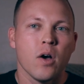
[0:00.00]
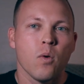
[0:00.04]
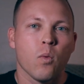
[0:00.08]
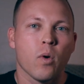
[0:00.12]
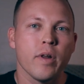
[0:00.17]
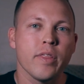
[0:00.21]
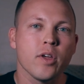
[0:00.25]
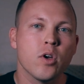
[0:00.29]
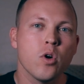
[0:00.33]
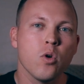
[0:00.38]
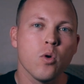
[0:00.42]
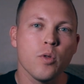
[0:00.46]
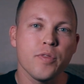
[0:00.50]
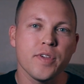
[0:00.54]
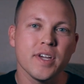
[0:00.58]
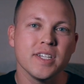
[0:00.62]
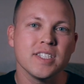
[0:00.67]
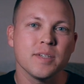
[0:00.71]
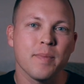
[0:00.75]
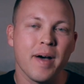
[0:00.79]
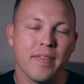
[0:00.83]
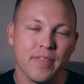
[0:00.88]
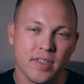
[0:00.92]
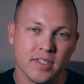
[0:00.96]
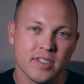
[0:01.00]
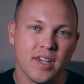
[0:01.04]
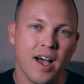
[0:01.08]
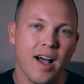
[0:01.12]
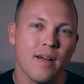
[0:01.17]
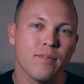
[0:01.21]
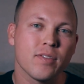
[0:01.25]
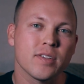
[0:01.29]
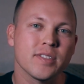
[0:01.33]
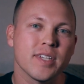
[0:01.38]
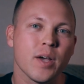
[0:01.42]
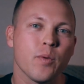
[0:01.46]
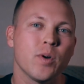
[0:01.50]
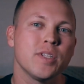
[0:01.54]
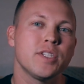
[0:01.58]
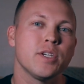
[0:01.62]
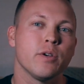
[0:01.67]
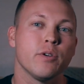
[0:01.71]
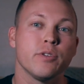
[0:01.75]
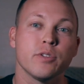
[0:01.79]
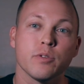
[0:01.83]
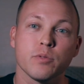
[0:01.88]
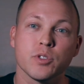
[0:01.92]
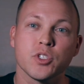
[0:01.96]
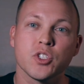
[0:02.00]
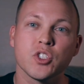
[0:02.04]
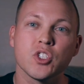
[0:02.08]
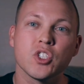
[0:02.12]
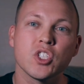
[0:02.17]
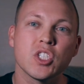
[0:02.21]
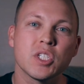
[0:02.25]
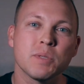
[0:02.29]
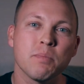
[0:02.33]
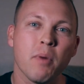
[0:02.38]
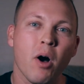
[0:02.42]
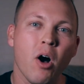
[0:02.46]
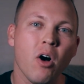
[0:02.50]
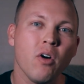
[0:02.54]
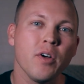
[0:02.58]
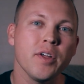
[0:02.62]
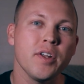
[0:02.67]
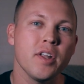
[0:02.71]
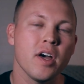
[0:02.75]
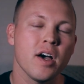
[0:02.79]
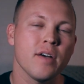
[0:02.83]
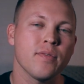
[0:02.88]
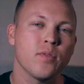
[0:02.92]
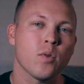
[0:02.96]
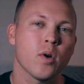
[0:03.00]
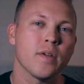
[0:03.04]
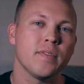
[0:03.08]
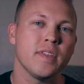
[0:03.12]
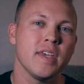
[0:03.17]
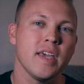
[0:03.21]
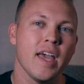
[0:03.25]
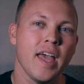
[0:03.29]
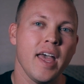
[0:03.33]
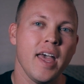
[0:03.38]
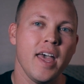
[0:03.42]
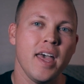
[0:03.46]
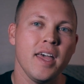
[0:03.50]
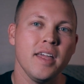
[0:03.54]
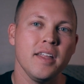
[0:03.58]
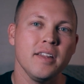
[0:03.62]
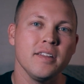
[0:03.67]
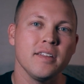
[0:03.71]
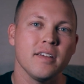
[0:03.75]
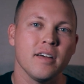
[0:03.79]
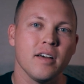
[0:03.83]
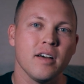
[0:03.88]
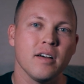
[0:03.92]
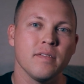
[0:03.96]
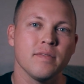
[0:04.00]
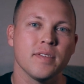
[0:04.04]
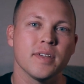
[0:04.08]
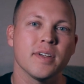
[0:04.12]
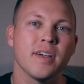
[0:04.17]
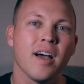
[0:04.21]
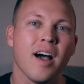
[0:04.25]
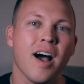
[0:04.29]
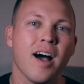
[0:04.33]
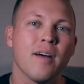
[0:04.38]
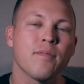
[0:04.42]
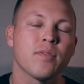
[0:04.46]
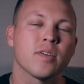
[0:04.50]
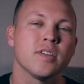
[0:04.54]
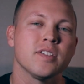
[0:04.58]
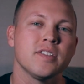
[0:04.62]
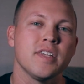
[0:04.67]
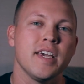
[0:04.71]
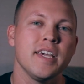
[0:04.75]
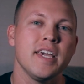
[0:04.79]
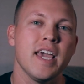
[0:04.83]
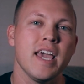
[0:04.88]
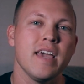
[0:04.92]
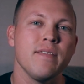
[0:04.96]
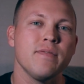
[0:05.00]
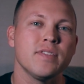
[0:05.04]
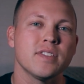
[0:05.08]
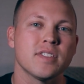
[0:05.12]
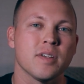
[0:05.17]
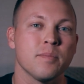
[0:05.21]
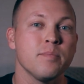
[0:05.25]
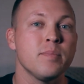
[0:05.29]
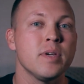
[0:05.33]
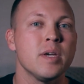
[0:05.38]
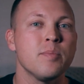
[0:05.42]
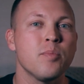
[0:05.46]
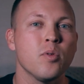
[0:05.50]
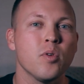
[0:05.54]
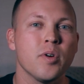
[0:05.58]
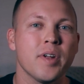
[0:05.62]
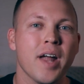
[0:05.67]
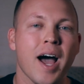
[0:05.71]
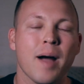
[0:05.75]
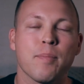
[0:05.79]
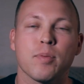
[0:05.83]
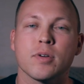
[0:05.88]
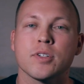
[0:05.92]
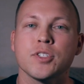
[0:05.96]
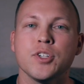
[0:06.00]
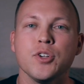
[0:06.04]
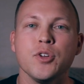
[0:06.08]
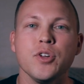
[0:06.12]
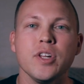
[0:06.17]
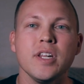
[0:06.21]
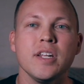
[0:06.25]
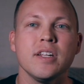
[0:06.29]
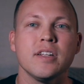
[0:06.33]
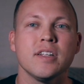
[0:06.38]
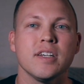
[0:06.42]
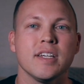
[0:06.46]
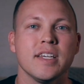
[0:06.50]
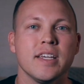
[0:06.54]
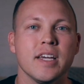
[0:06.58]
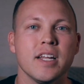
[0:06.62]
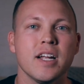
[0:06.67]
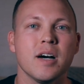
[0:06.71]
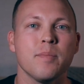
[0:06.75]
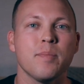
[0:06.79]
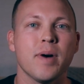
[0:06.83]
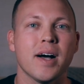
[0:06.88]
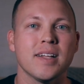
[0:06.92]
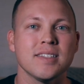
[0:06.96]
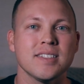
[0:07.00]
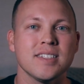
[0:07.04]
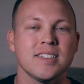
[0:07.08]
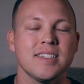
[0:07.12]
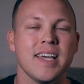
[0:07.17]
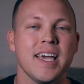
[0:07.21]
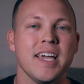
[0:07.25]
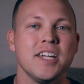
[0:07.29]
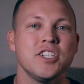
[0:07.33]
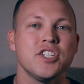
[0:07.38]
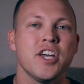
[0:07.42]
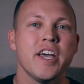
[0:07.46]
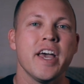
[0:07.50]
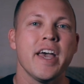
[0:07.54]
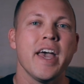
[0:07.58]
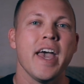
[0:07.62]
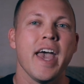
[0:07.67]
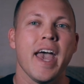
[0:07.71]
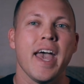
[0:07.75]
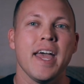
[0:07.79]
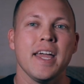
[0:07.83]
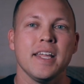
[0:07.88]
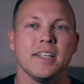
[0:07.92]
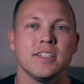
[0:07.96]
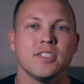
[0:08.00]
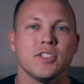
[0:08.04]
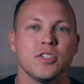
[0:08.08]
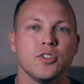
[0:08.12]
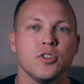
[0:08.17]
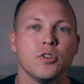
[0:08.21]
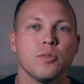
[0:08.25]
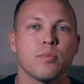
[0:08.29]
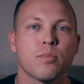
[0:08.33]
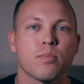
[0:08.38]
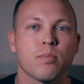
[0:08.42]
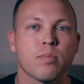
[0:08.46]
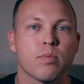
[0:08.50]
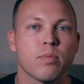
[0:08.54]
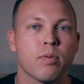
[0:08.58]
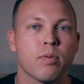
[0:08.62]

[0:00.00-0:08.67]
One of the cool things about this conference I went to is it was small enough where at the end of the conference, they gave some people an opportunity to get up on stage and to